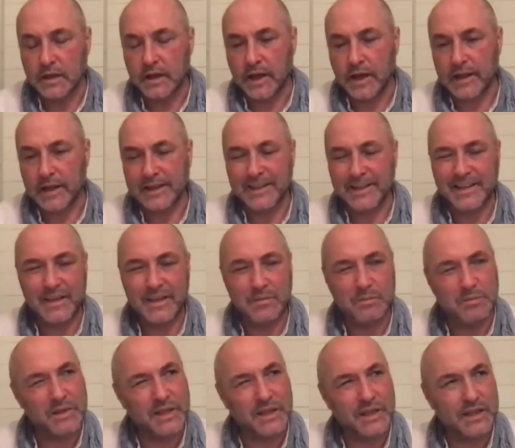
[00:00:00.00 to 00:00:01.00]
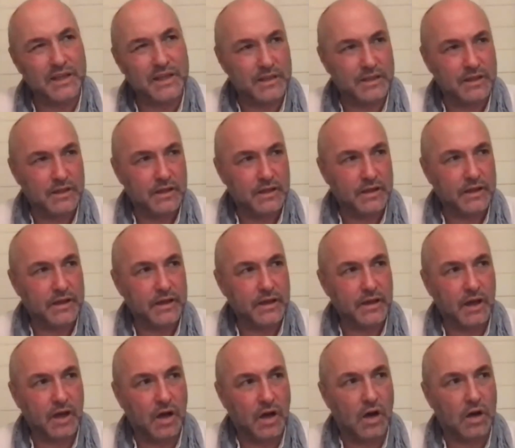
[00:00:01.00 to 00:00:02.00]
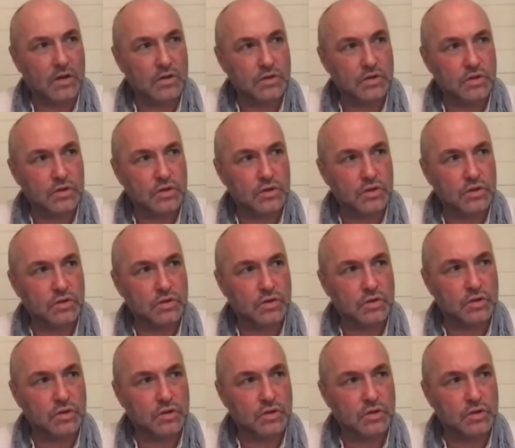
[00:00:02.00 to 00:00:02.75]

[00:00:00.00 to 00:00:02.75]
and lead me on to